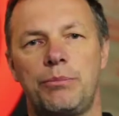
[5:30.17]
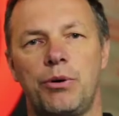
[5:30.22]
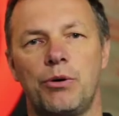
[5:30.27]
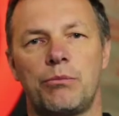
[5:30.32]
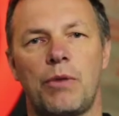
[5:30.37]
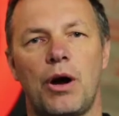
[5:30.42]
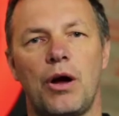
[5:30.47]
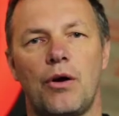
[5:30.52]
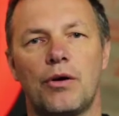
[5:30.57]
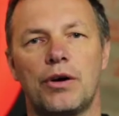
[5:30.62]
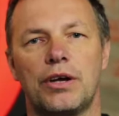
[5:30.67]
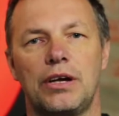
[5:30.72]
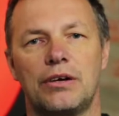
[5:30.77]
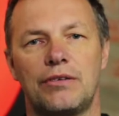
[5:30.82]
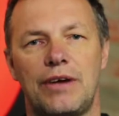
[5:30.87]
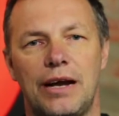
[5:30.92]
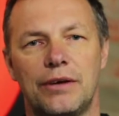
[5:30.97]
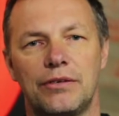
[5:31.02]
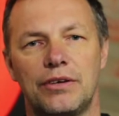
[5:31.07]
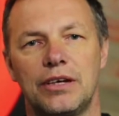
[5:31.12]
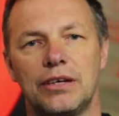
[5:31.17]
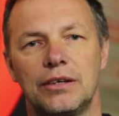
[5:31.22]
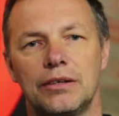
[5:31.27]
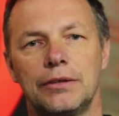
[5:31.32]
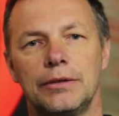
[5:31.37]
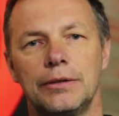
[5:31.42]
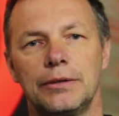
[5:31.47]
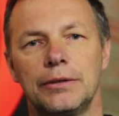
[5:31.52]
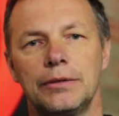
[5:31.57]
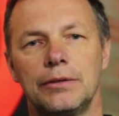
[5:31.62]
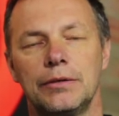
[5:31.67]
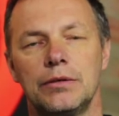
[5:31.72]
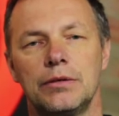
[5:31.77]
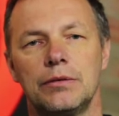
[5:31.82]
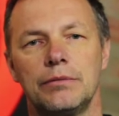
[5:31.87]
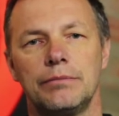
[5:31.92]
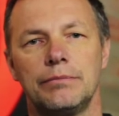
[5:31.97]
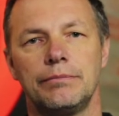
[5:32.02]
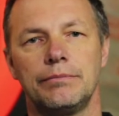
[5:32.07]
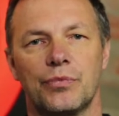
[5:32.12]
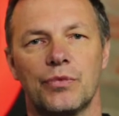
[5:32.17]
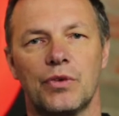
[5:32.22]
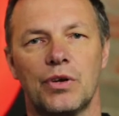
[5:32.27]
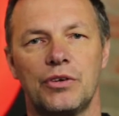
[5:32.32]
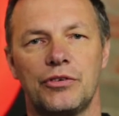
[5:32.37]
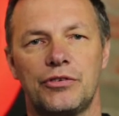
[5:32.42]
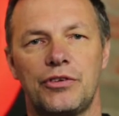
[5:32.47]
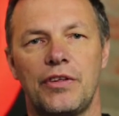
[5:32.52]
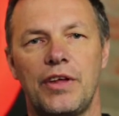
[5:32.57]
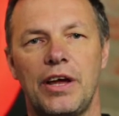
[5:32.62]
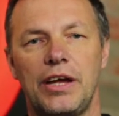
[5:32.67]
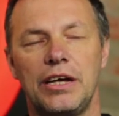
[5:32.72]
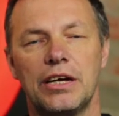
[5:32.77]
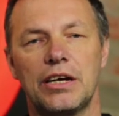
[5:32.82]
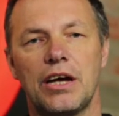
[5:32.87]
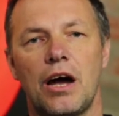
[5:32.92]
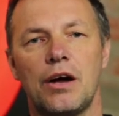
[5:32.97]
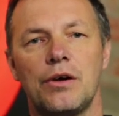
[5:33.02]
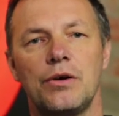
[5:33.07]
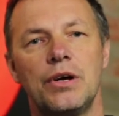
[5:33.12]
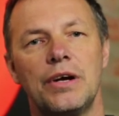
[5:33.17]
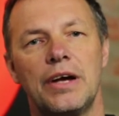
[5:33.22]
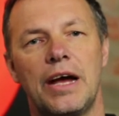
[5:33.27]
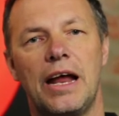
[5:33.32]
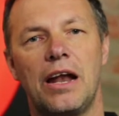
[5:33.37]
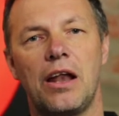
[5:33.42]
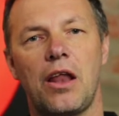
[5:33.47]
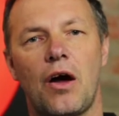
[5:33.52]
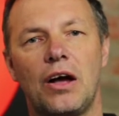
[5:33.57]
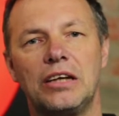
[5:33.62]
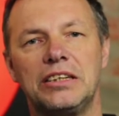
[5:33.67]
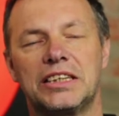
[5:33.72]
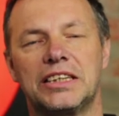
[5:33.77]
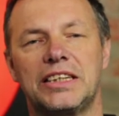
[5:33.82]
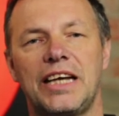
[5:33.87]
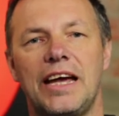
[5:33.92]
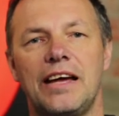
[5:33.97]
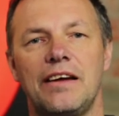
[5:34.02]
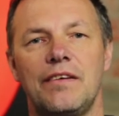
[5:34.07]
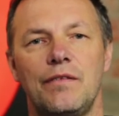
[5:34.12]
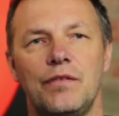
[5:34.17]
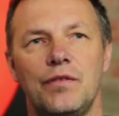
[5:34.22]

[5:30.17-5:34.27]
put my oki around it. So there you go, a line set,